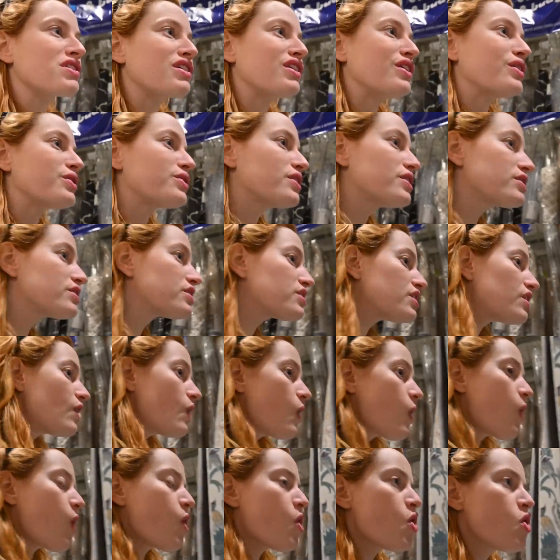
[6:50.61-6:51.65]
closest.
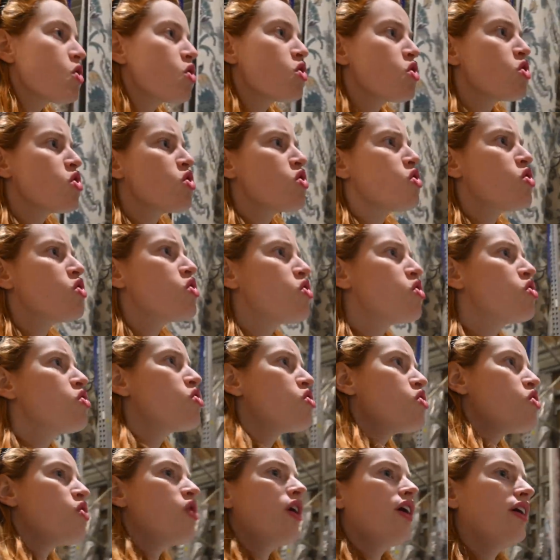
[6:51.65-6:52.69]

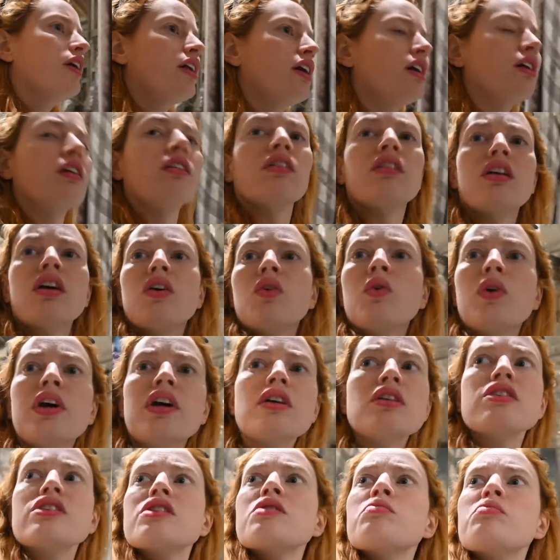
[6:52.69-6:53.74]
I don't know
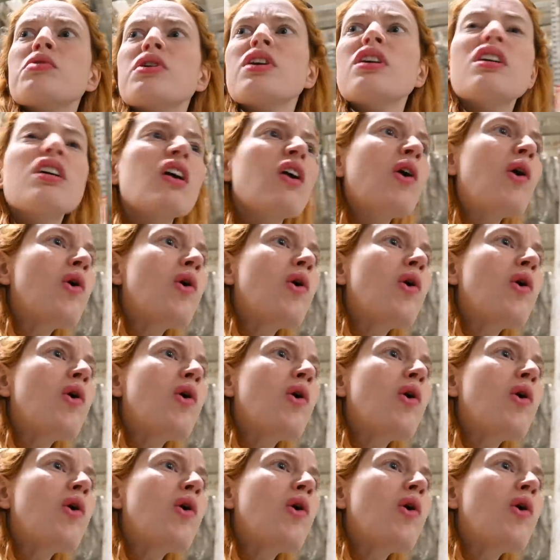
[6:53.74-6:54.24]
where I should be.